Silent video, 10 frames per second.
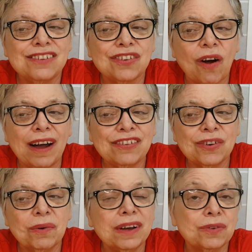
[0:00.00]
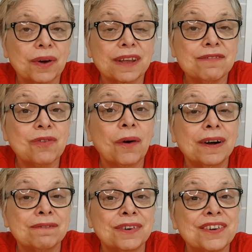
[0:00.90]
Joshua
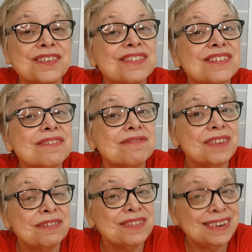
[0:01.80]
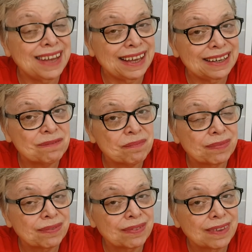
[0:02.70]
24, verse 15.
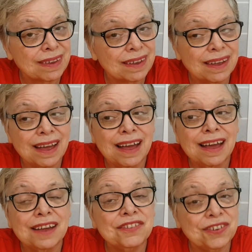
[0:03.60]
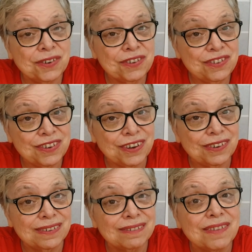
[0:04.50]
Choose
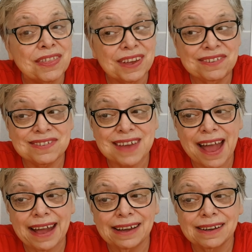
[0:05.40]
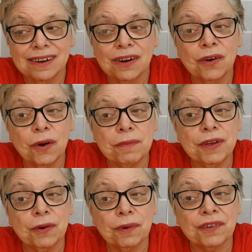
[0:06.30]
you this day whom
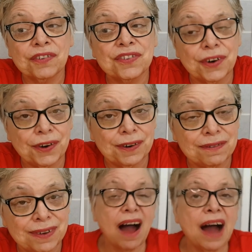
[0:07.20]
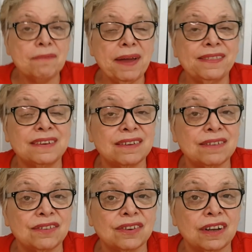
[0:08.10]
you will serve. I made the
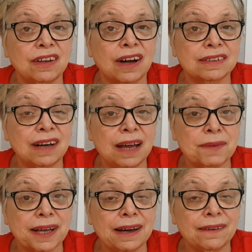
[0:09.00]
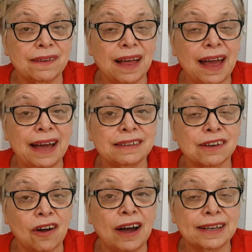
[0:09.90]
decision a long time ago,
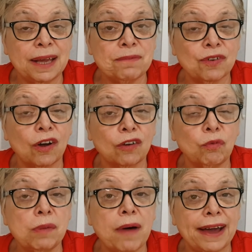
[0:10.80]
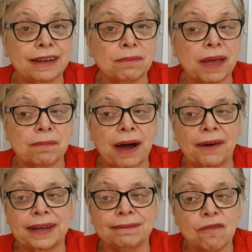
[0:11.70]
and God keeps on reminding me
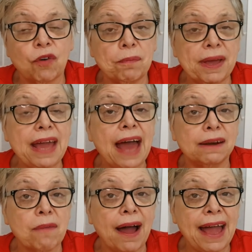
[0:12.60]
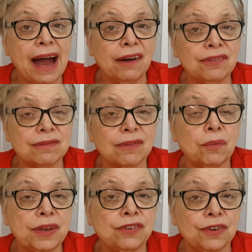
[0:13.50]
about it. For me and my house,
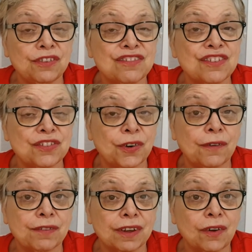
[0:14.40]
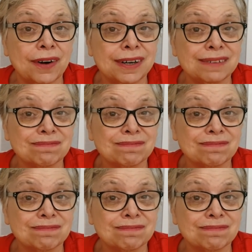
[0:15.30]
we choose to serve the Lord.